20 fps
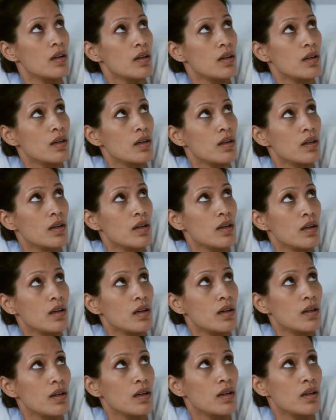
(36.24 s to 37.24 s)
conditions
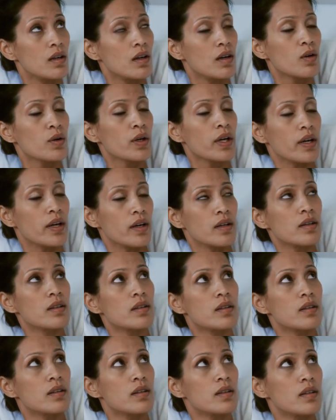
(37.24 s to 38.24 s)
such as chronic
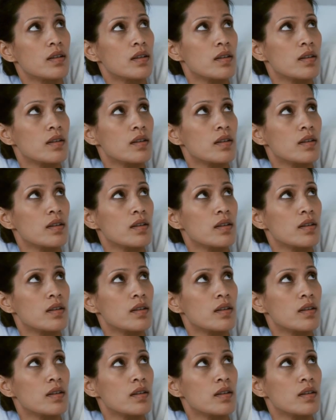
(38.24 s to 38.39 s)
pain,